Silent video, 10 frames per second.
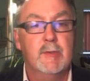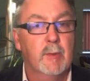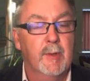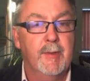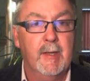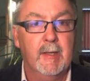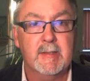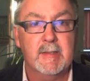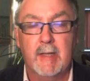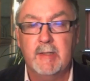So I think an
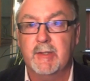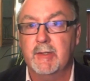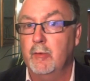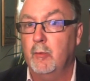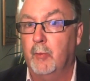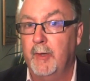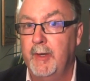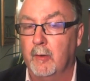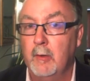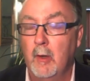extension is a
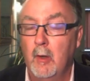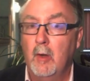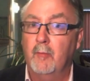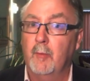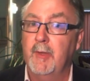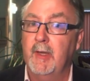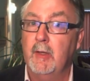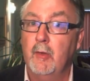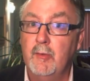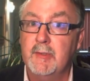no-brainer from the
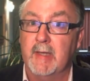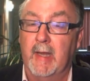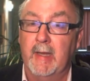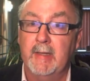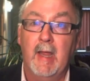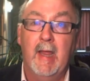EU side.